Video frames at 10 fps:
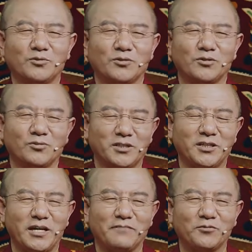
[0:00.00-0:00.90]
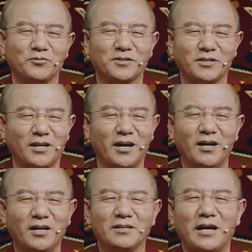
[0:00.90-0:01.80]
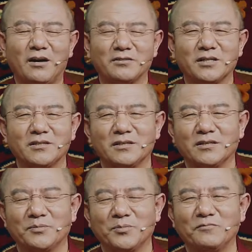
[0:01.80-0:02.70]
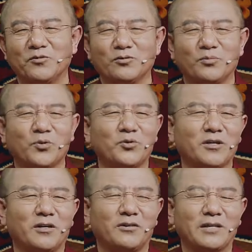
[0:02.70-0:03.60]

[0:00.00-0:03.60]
and different skillful means to get the honey.